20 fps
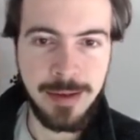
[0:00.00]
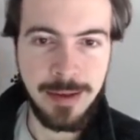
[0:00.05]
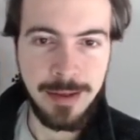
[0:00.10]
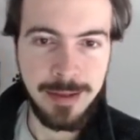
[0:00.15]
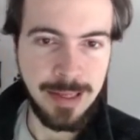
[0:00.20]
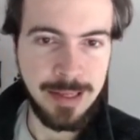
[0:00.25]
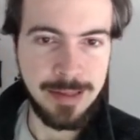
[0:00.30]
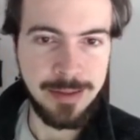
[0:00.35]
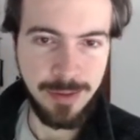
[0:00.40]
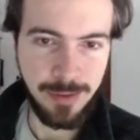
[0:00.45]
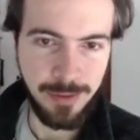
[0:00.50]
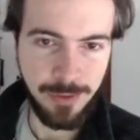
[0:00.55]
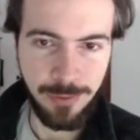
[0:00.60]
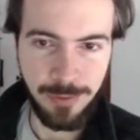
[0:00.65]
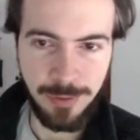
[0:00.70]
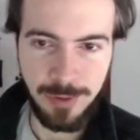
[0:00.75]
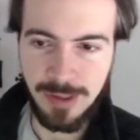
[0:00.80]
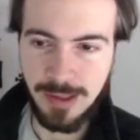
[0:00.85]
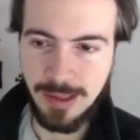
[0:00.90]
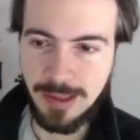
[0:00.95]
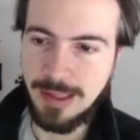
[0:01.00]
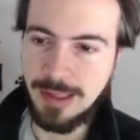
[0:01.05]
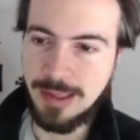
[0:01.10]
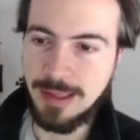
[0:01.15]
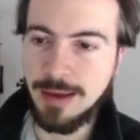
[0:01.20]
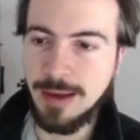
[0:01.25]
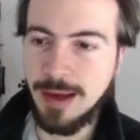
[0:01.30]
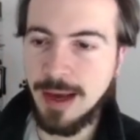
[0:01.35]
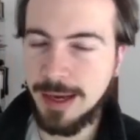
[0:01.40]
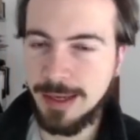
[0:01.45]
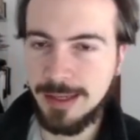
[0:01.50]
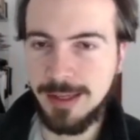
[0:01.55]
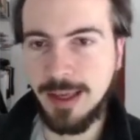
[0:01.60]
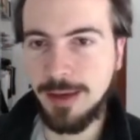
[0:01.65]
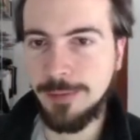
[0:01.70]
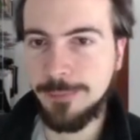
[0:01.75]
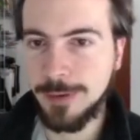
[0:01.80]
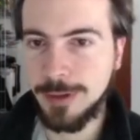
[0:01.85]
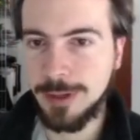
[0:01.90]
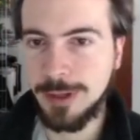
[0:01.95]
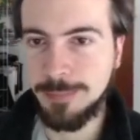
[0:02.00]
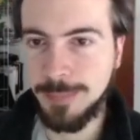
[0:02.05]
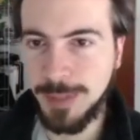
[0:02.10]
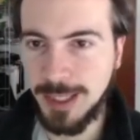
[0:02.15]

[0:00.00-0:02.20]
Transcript: led to the highly efficient